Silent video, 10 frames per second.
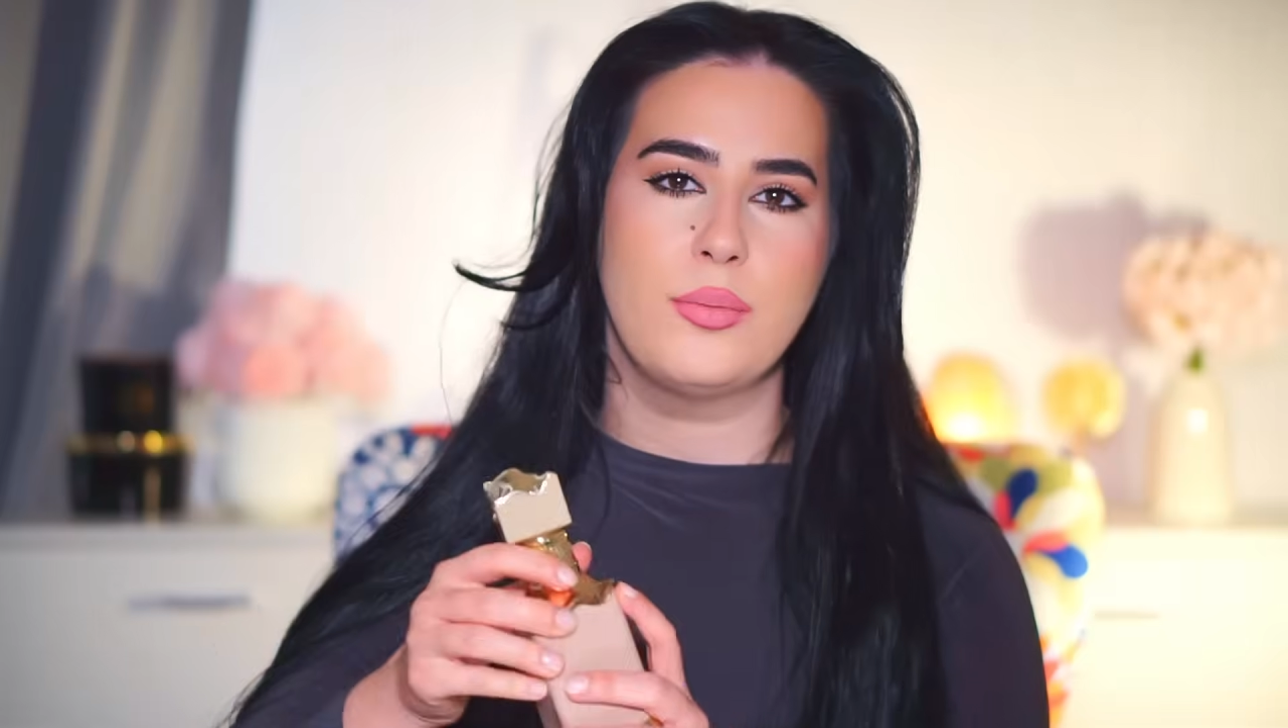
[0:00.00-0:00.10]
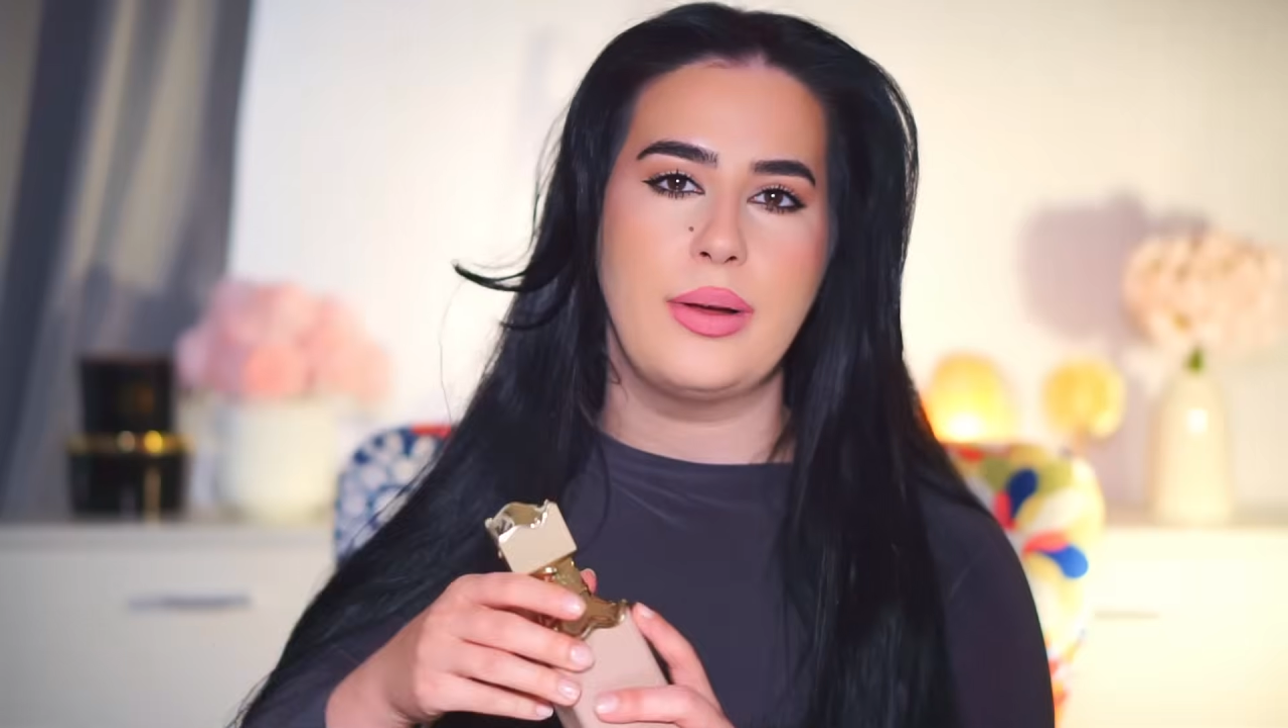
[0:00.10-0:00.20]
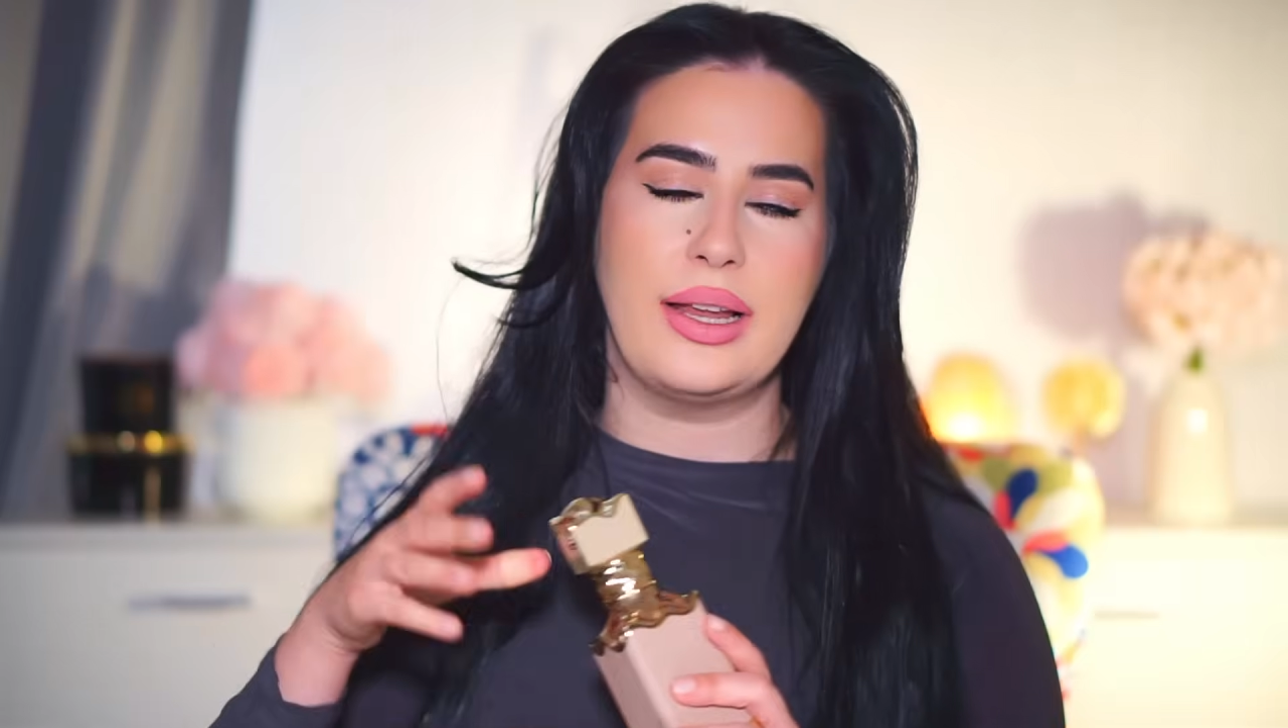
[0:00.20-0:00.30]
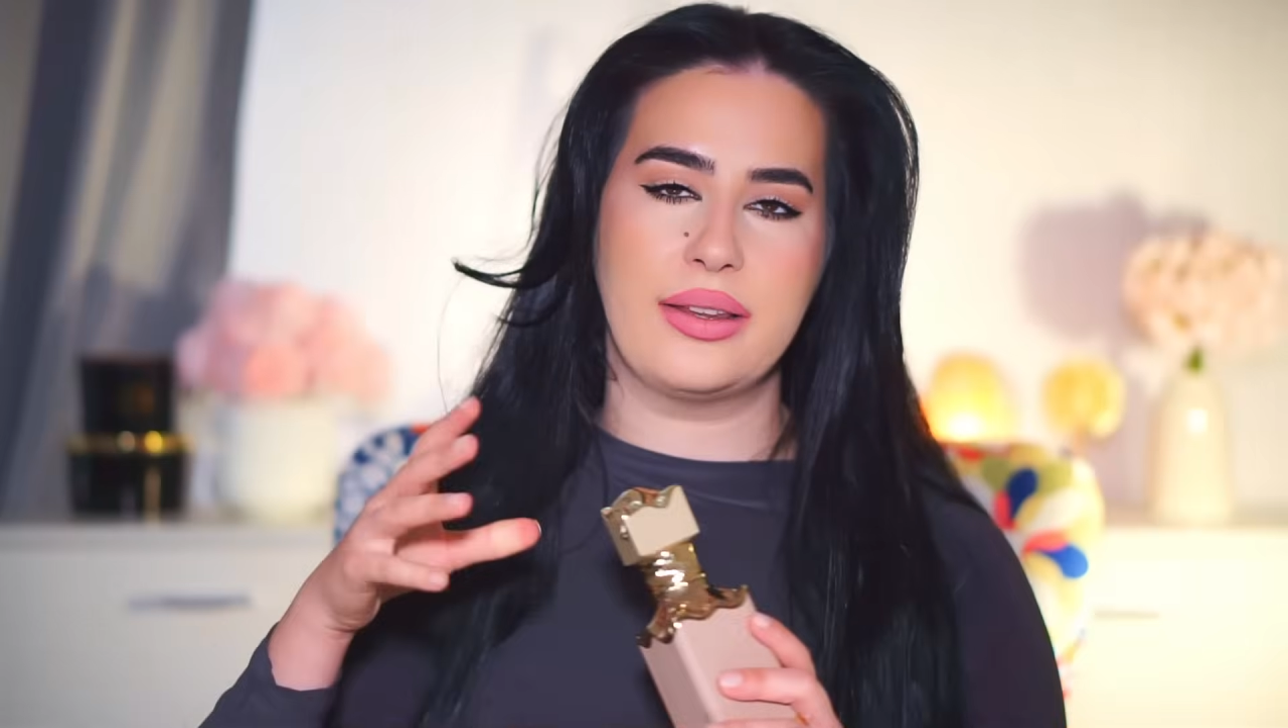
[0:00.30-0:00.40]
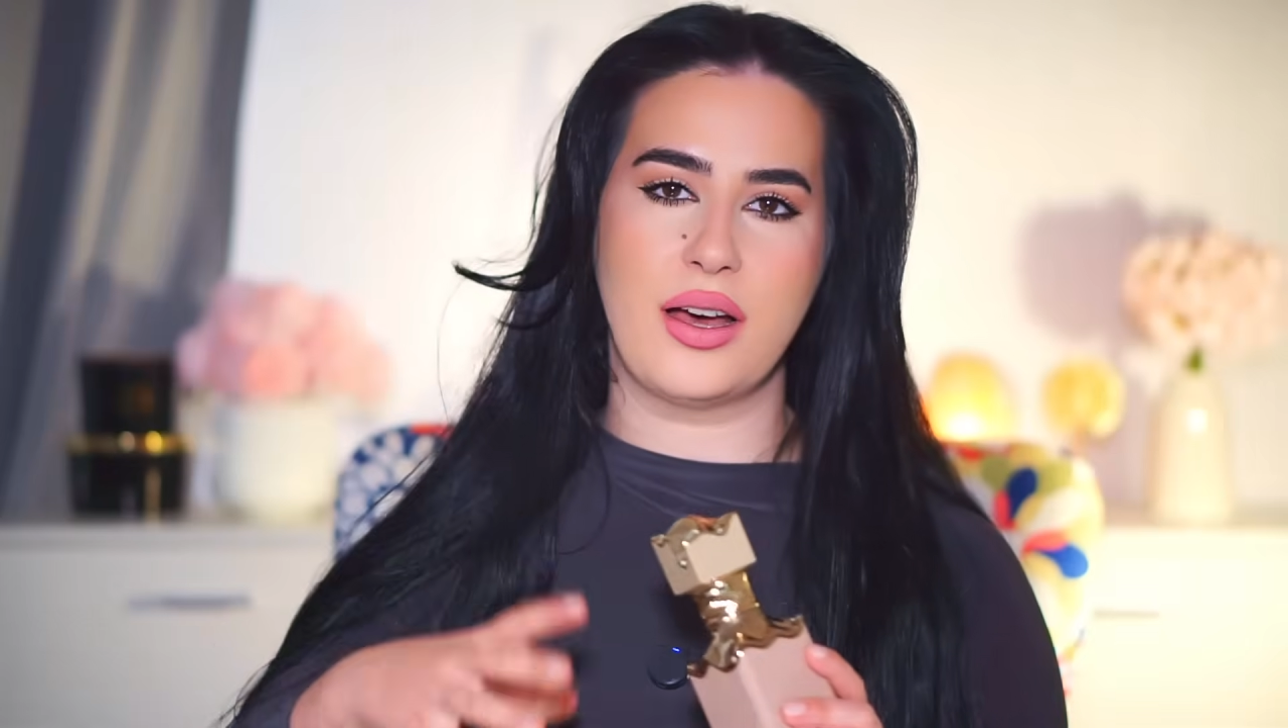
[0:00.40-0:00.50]

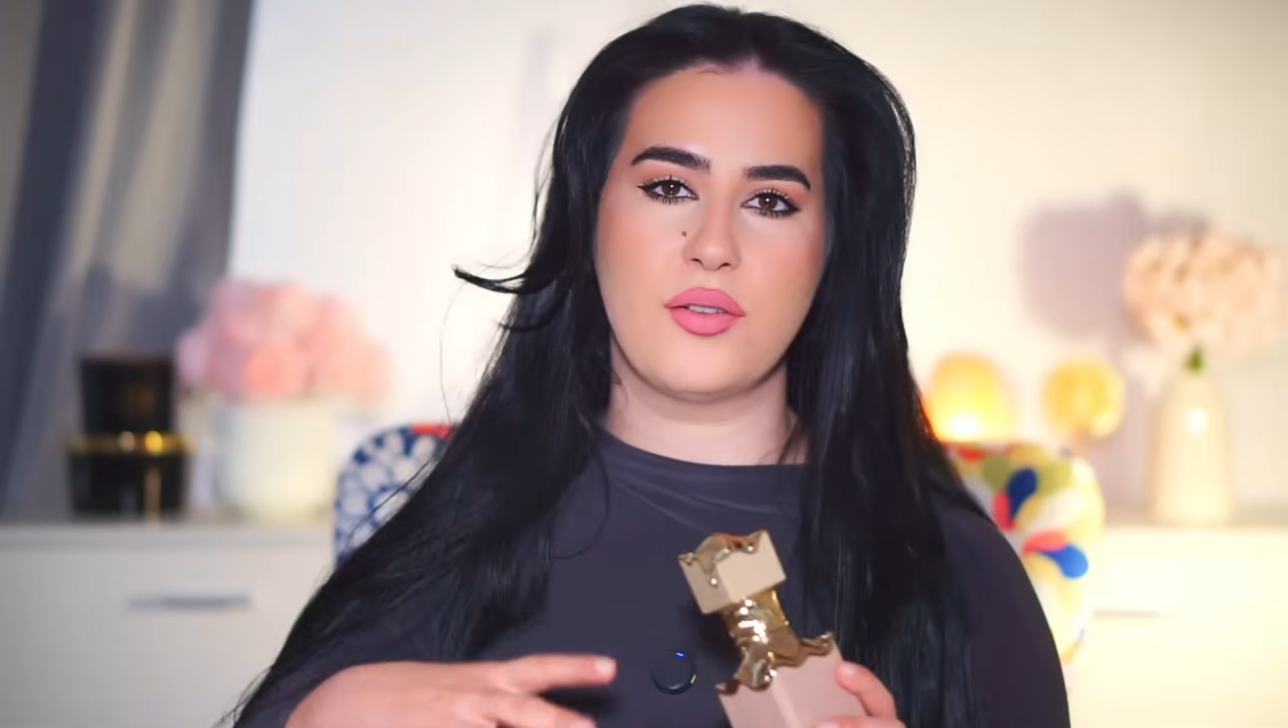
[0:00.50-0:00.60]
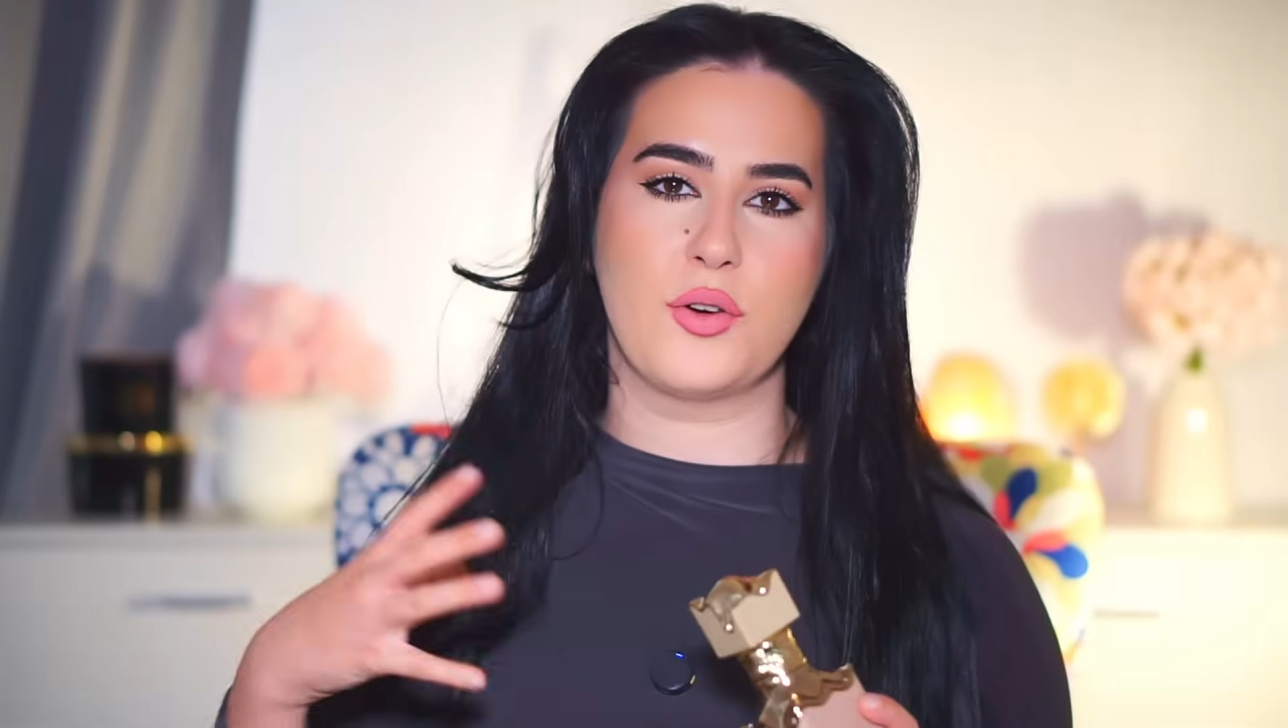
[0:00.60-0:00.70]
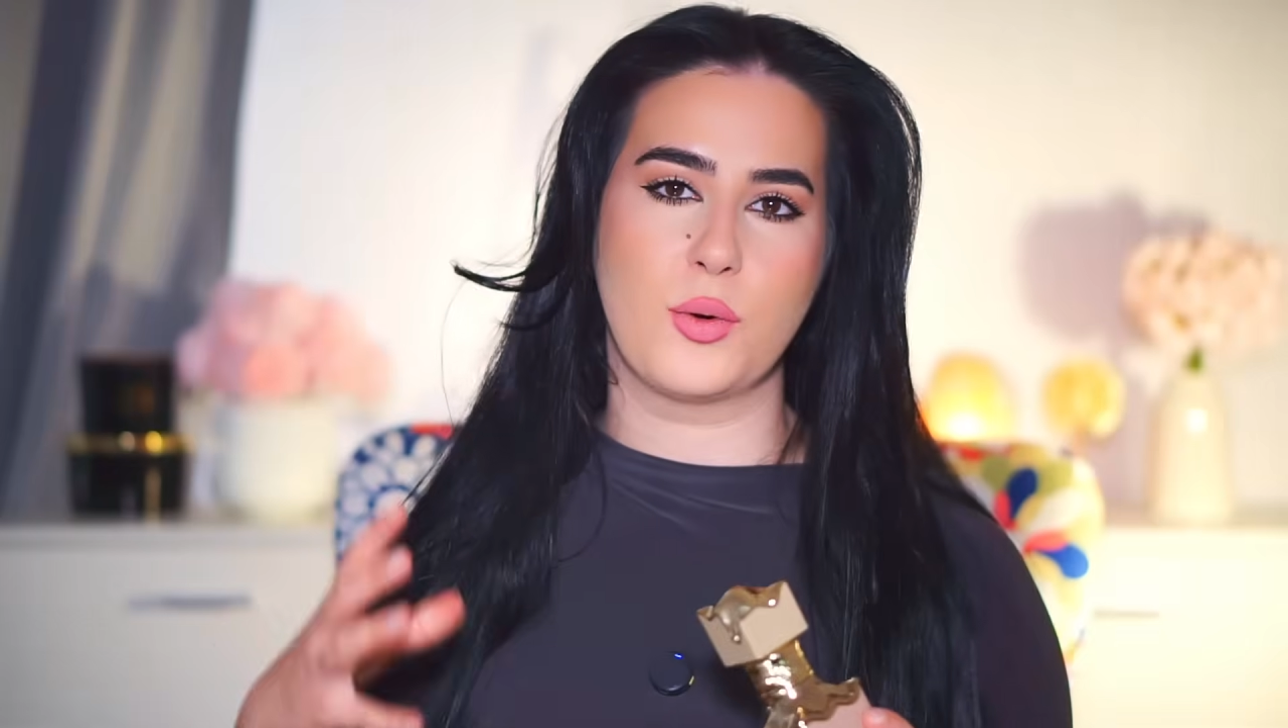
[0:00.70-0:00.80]
by Lattafa,